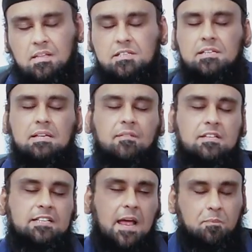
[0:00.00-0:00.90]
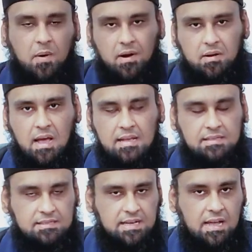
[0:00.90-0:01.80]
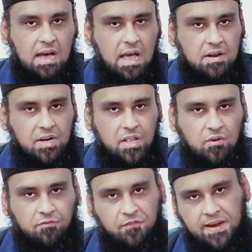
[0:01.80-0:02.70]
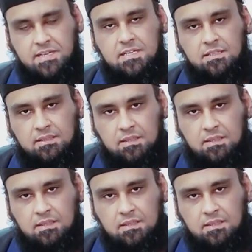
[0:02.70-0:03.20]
This is our sad part, as I say, irony of fate.